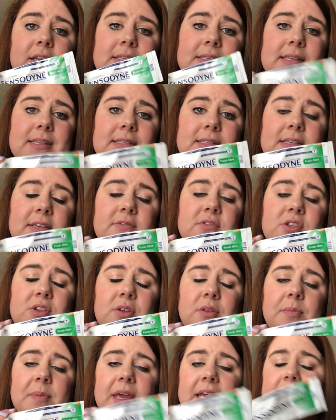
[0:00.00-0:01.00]
a sensitive
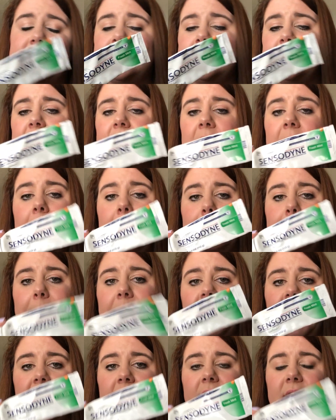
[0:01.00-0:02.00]
toothpaste,
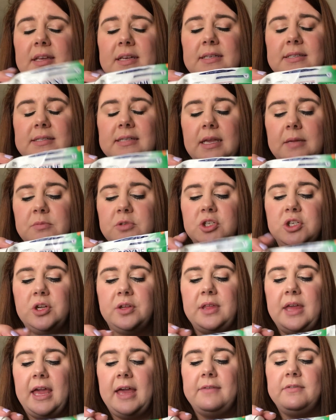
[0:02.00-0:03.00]
buy this. I'm
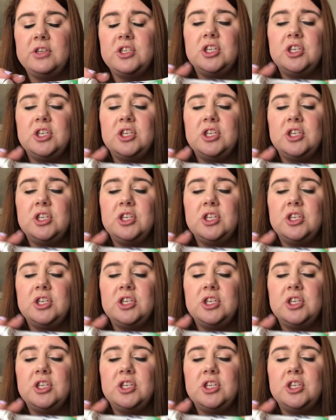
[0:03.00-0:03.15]
sure they have